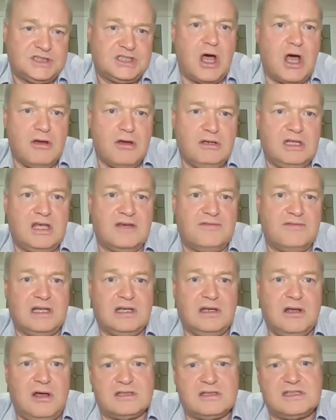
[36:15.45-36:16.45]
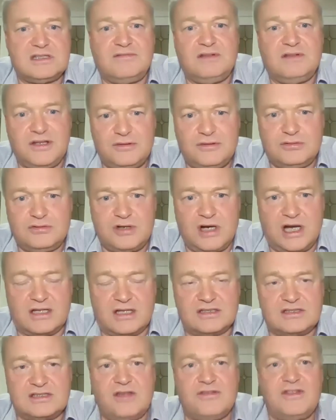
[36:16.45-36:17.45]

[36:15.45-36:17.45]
Don't give it lots of little drinks.